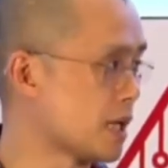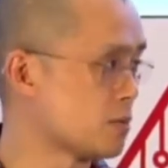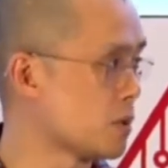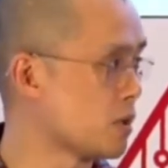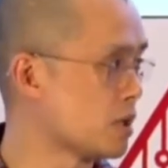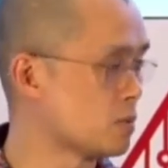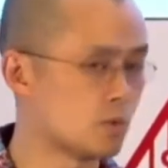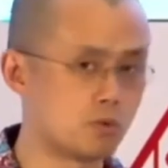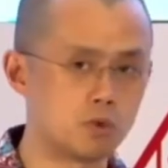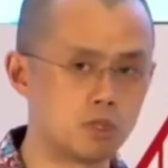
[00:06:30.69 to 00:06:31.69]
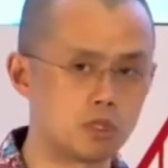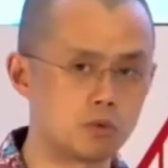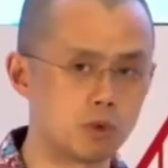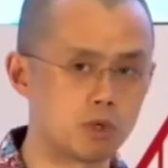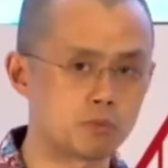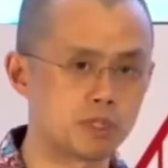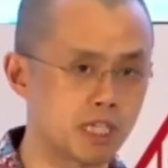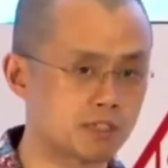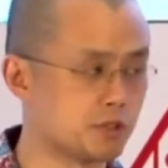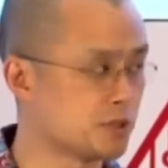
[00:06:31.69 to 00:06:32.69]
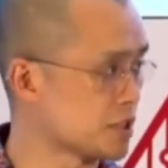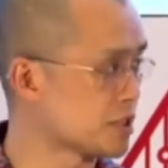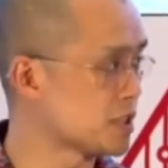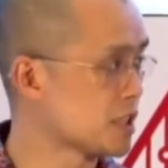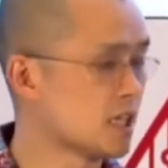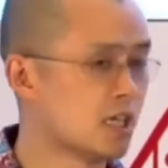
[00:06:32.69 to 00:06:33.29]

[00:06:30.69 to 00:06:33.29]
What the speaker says: and we want to protect the users.